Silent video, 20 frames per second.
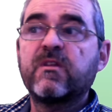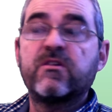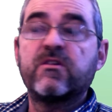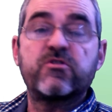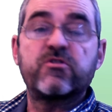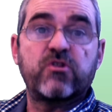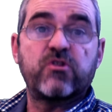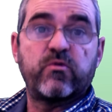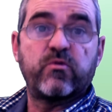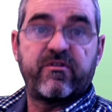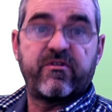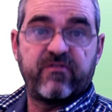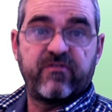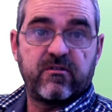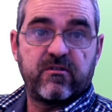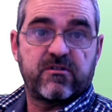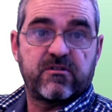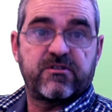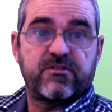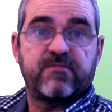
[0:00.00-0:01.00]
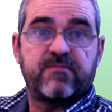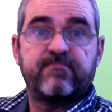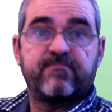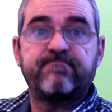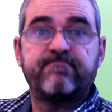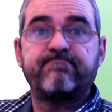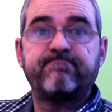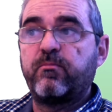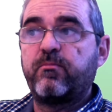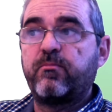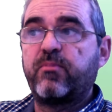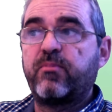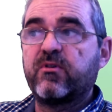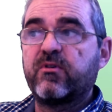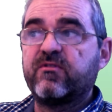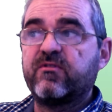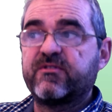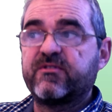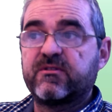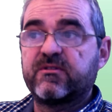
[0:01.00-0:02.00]
So we first
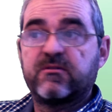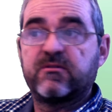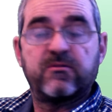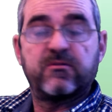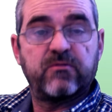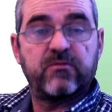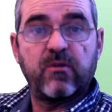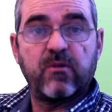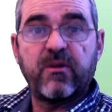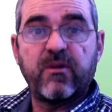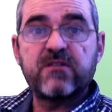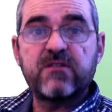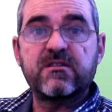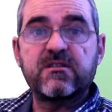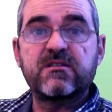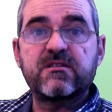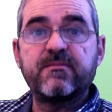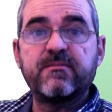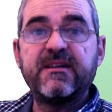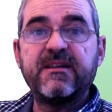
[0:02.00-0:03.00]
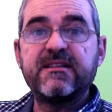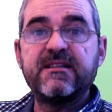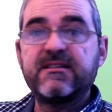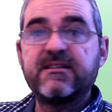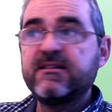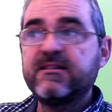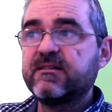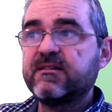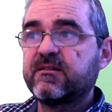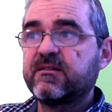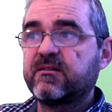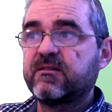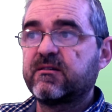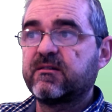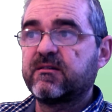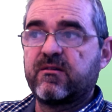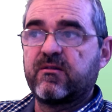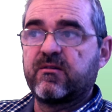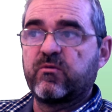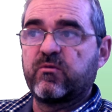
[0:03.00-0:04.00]
proved robust stability
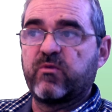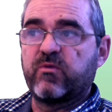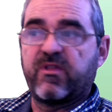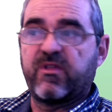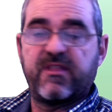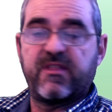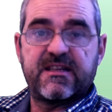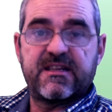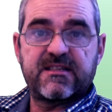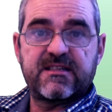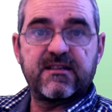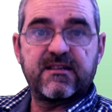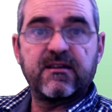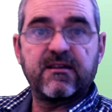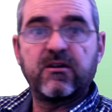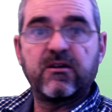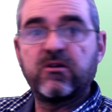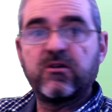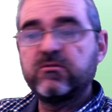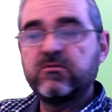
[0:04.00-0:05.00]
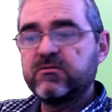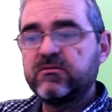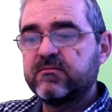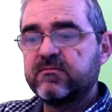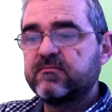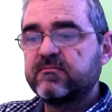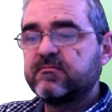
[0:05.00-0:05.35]
with this code.